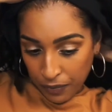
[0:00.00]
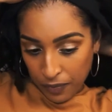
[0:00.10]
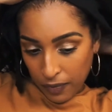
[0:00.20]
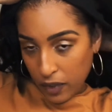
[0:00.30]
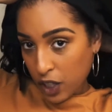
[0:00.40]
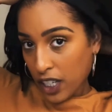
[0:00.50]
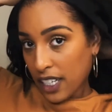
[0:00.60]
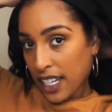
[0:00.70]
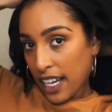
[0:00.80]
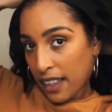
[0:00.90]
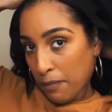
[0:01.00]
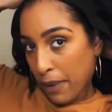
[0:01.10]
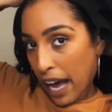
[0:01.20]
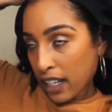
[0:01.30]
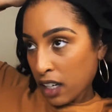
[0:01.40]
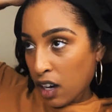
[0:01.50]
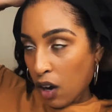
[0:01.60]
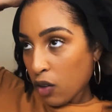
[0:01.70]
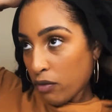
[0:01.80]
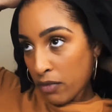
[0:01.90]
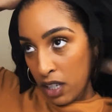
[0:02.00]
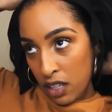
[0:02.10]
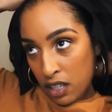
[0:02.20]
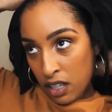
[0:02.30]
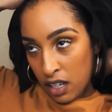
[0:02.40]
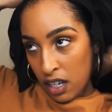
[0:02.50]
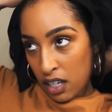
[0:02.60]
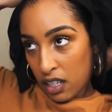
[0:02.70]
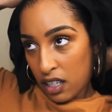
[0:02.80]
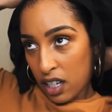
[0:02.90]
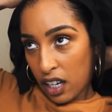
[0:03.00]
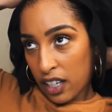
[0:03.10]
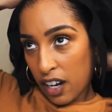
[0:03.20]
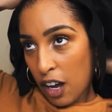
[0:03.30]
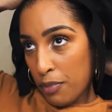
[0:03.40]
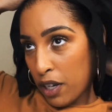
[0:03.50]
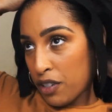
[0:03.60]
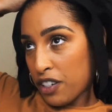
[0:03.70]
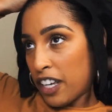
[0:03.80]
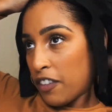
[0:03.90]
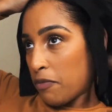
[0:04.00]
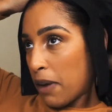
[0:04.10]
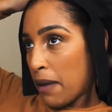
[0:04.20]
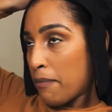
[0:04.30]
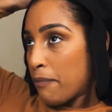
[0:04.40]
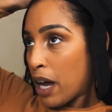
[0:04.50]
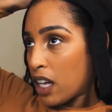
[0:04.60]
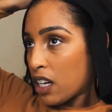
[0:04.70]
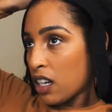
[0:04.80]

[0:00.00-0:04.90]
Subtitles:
I'm just gonna take the back comb, tuck it up underneath my bun.